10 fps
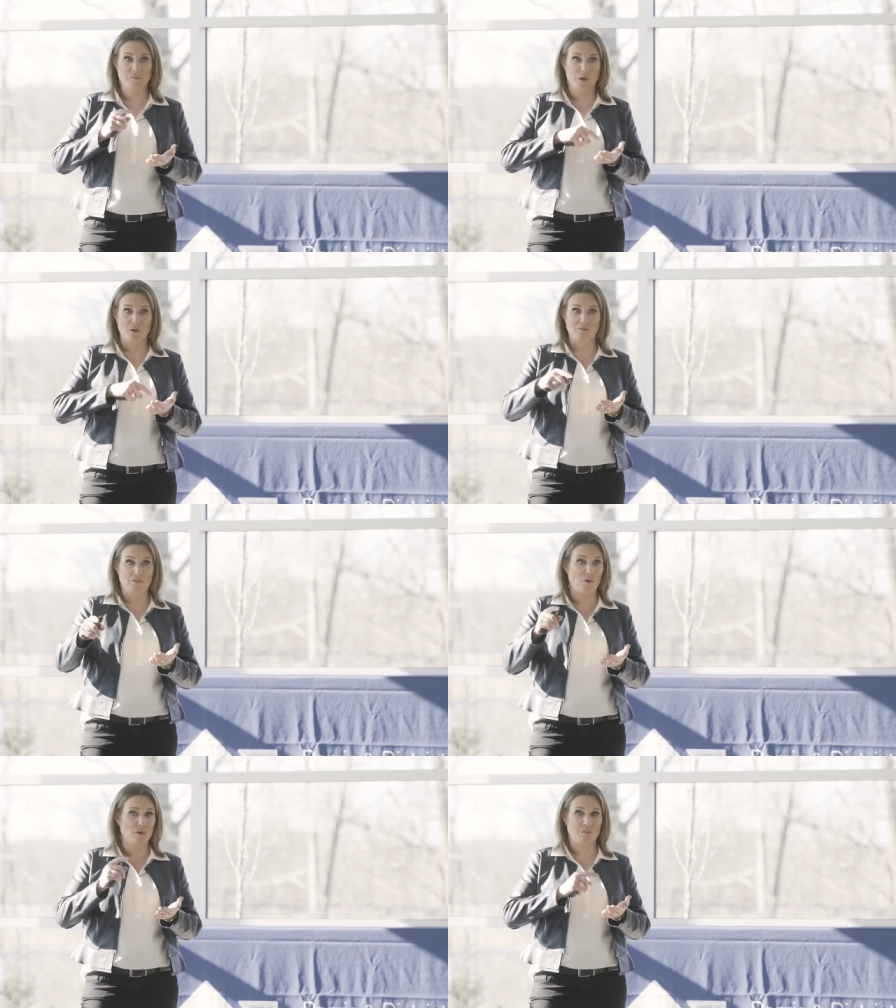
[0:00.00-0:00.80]
Boom,
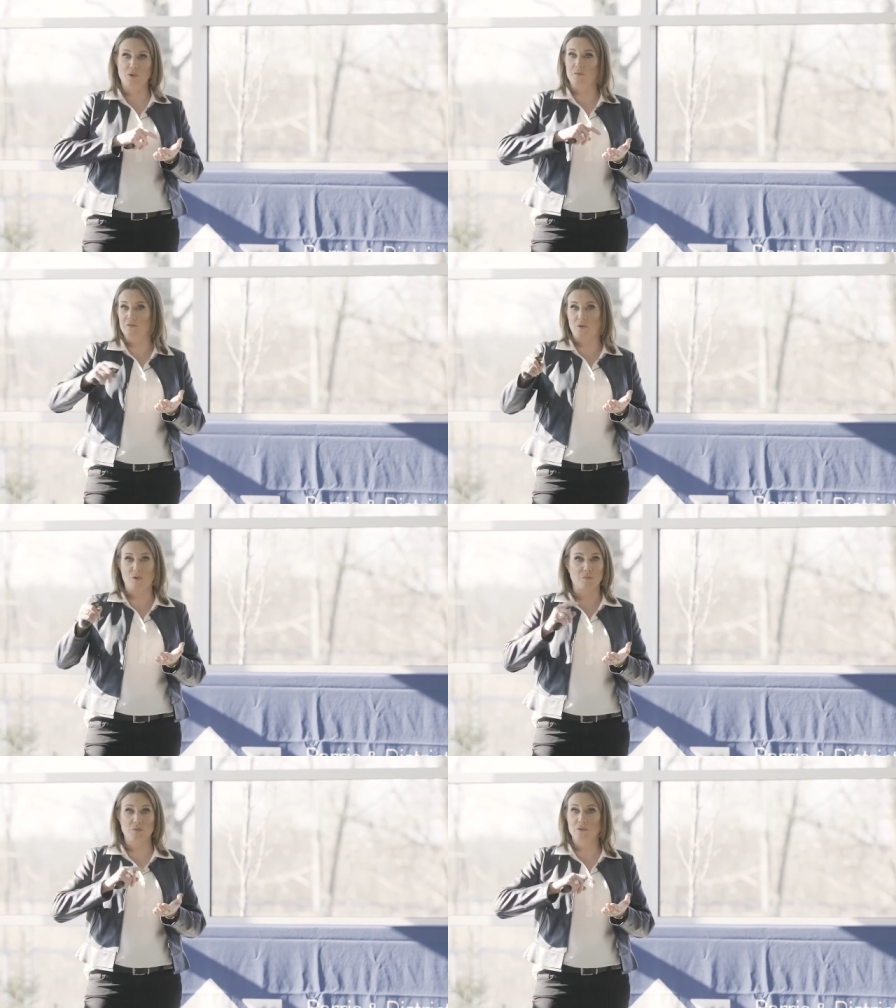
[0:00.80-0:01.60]
forward, boom,
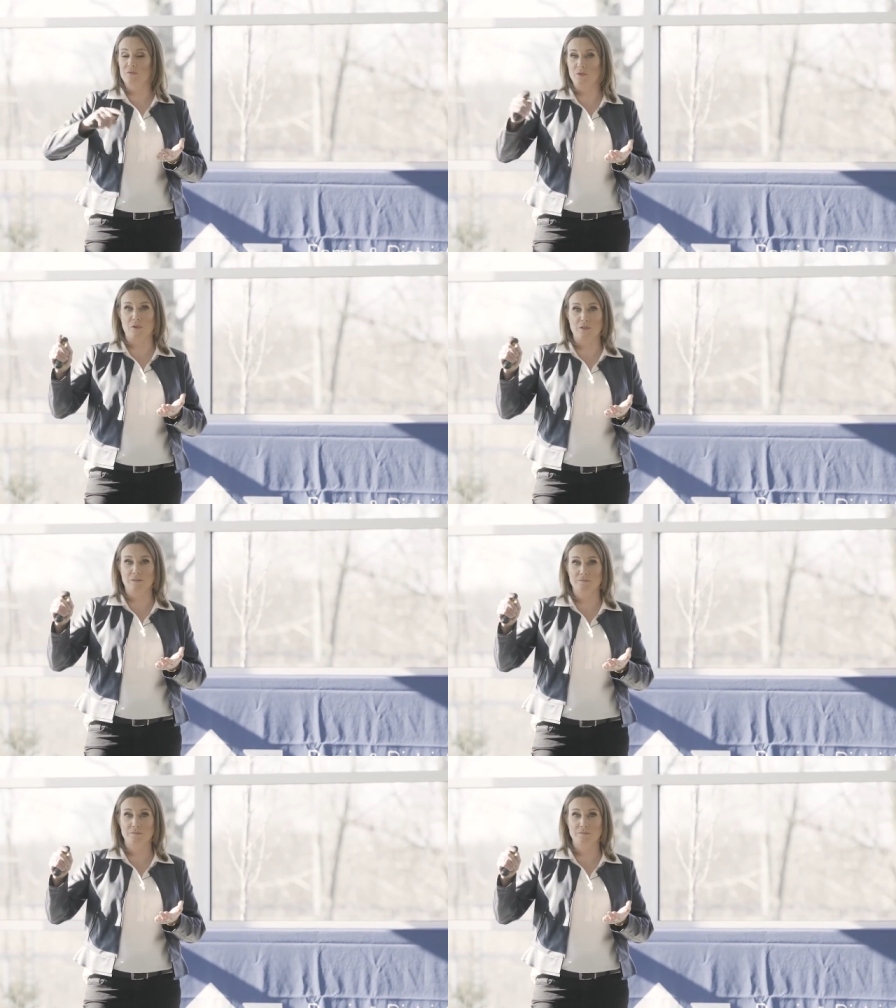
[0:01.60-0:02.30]
forward, boom, forward.